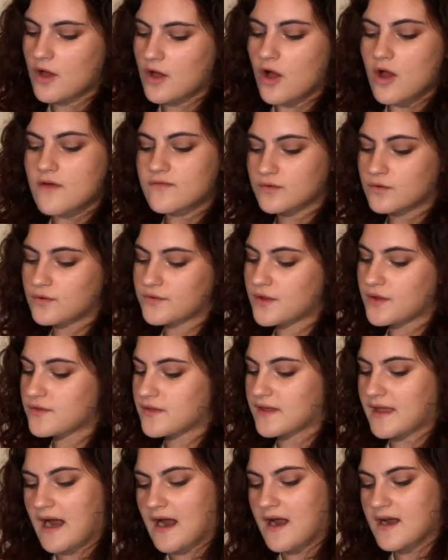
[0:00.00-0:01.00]
Overall though,
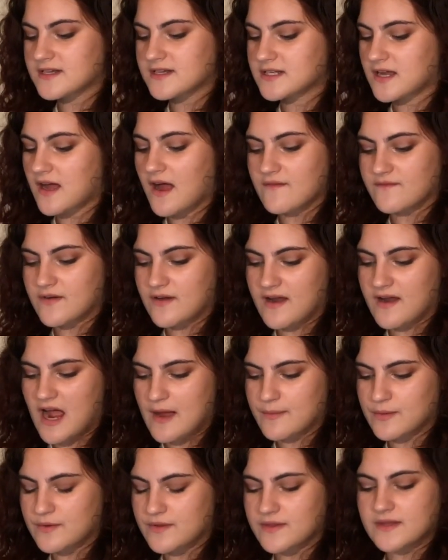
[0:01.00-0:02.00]
the character, I'm very
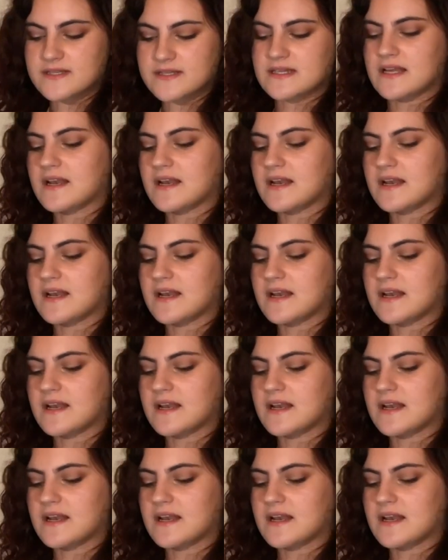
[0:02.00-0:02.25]
happy with it.